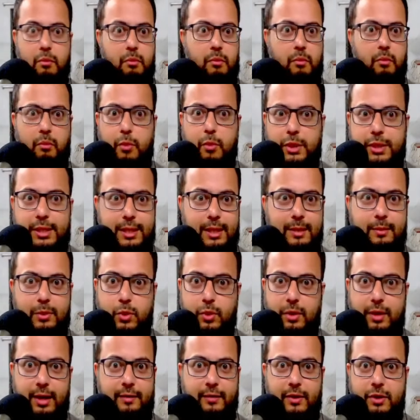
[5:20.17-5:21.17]
Muslims
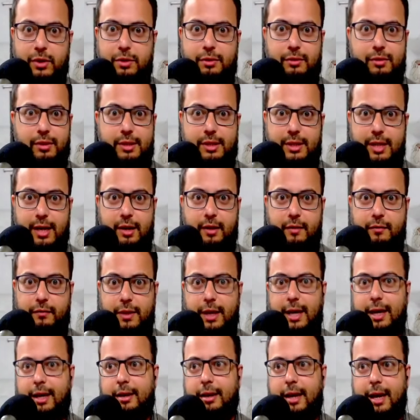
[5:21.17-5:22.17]
will never do this kind of
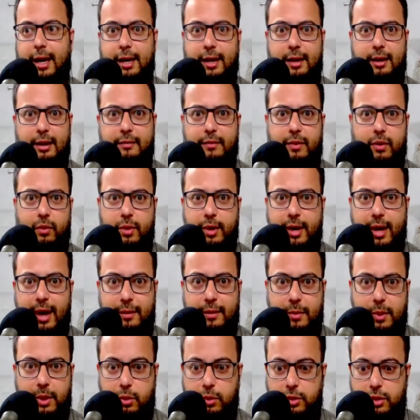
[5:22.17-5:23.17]
thing, 9/11, what
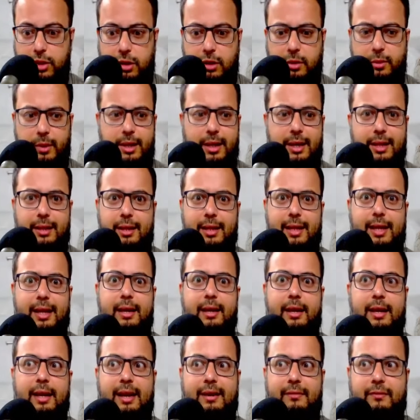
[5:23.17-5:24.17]
happened. Osama bin Laden
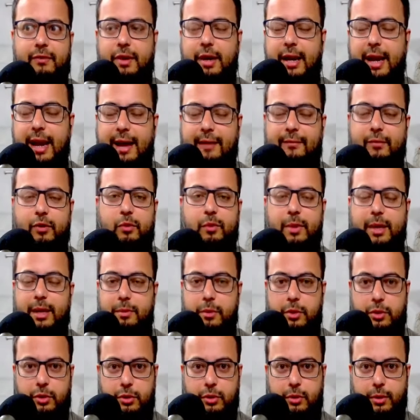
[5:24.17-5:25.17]
can never, ever be
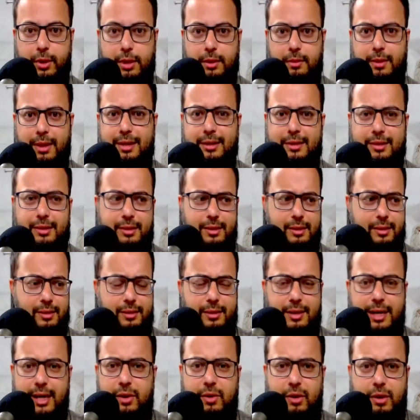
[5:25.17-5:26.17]
able to do it. Because
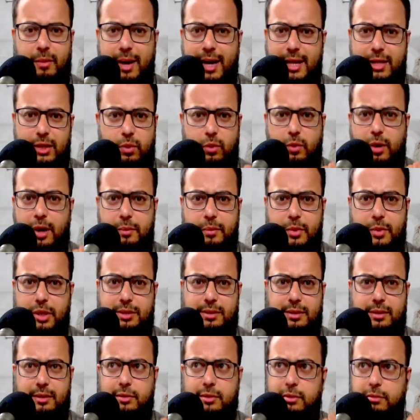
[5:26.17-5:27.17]
can you imagine one
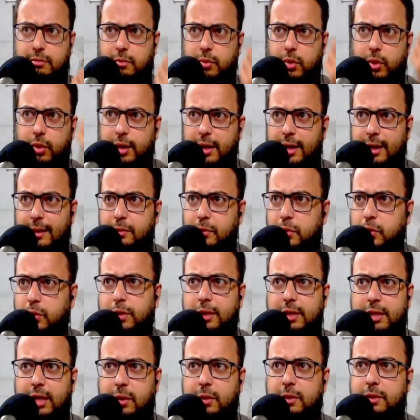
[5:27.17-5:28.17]
person blowing up
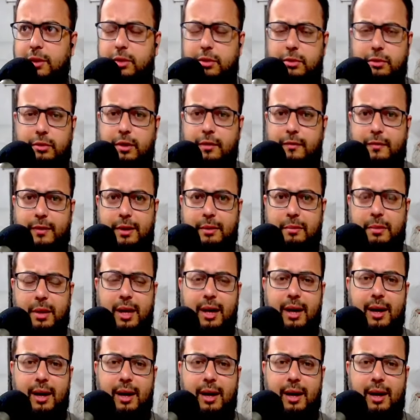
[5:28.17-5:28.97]
Twin Towers, two of them?